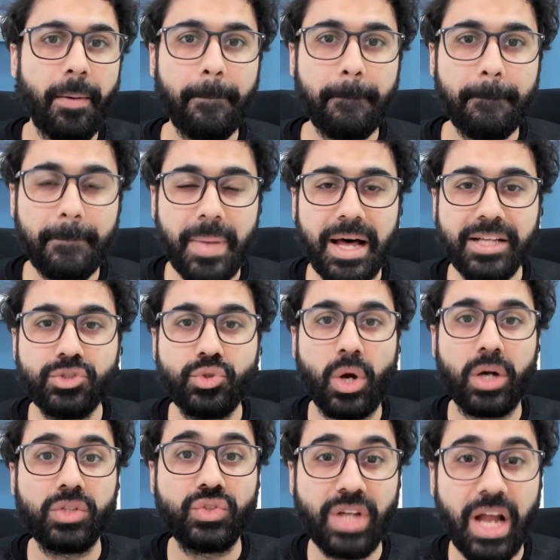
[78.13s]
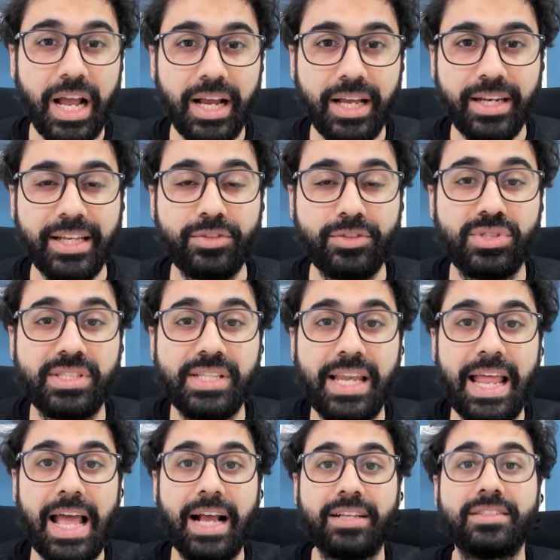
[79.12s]
but you are struggling to
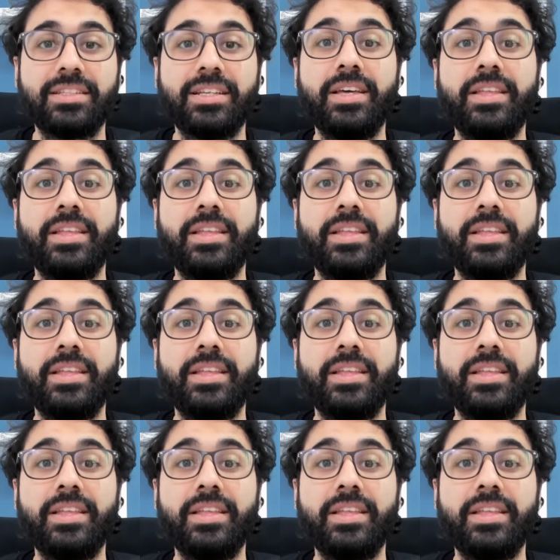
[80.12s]
select